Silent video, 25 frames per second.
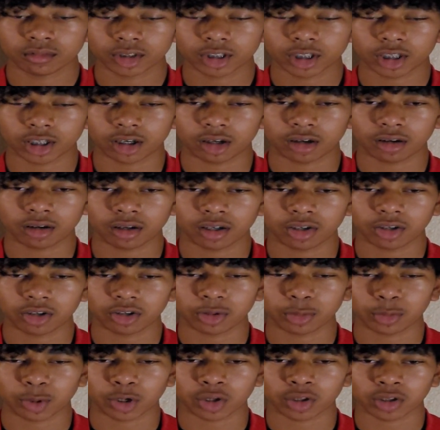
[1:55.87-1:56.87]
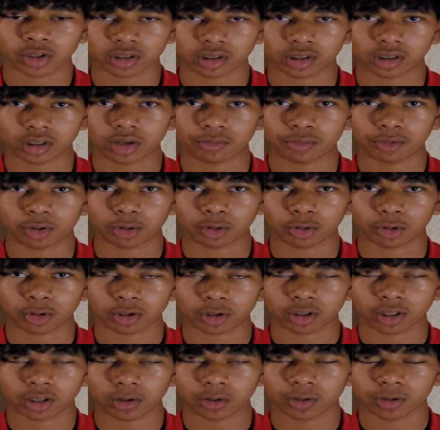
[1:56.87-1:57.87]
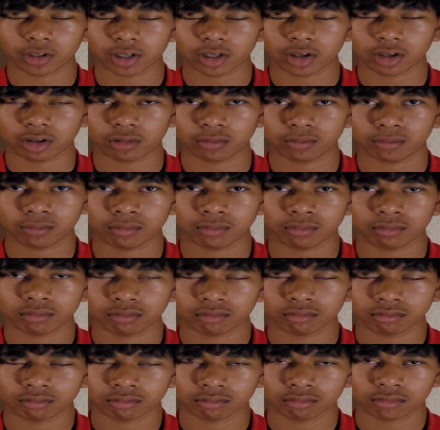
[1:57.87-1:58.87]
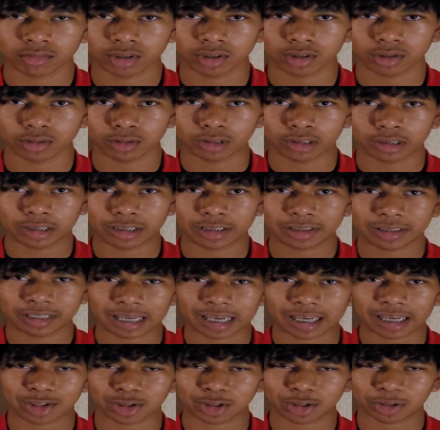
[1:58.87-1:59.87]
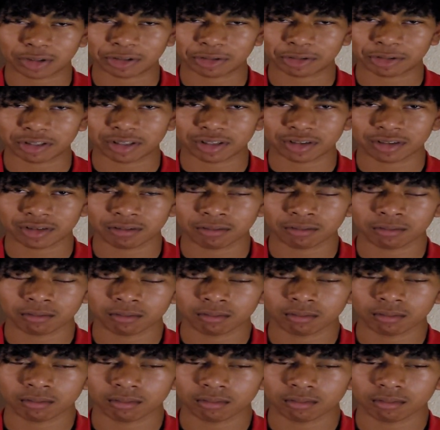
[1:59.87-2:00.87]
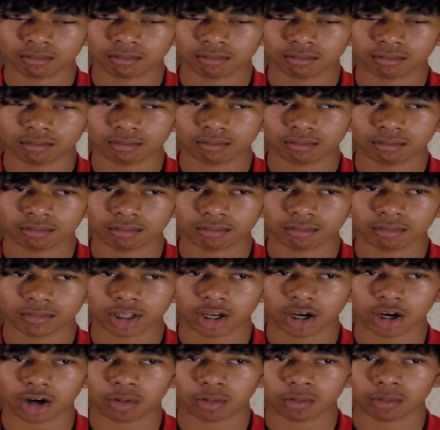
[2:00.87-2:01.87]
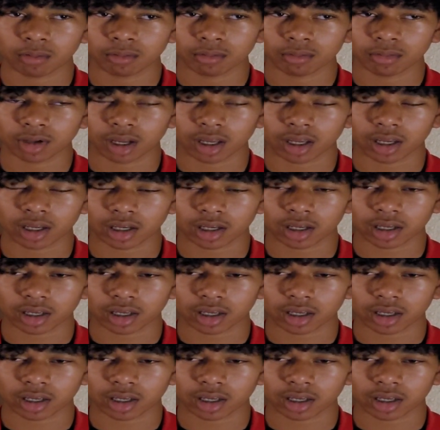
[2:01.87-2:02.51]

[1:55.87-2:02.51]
Oh, I only wear this because I have no other clothes at home. Yeah, you know how it is. No, oh, oh.